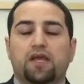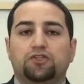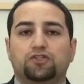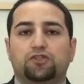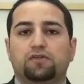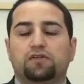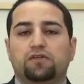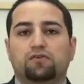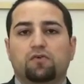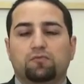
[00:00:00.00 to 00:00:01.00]
it should
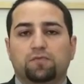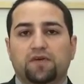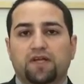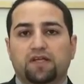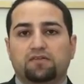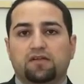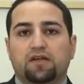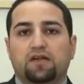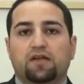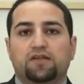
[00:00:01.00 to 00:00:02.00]
incorporate
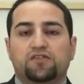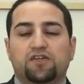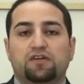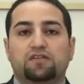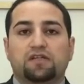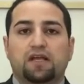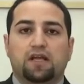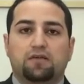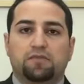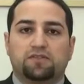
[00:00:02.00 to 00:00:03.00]
certain
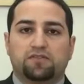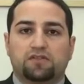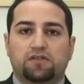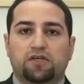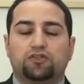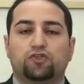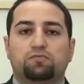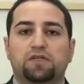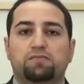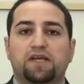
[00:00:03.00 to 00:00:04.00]
elements. It
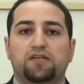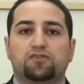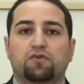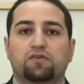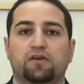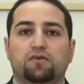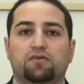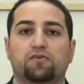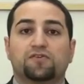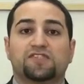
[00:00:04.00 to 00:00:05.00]
should be based on the
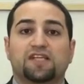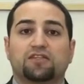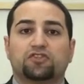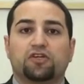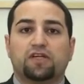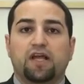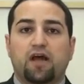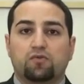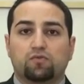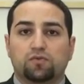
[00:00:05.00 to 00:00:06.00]
constant
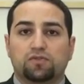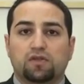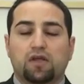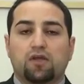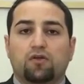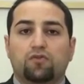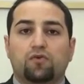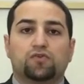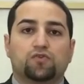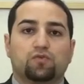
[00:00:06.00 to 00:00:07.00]
Sharia rules.
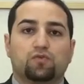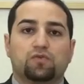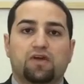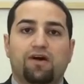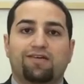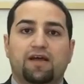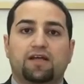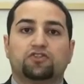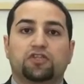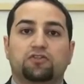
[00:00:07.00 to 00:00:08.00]
Those rules are
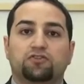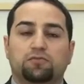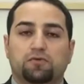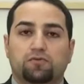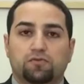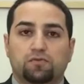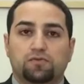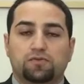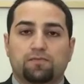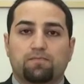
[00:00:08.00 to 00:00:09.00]
unchangeable
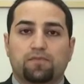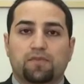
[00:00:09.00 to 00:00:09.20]
rules.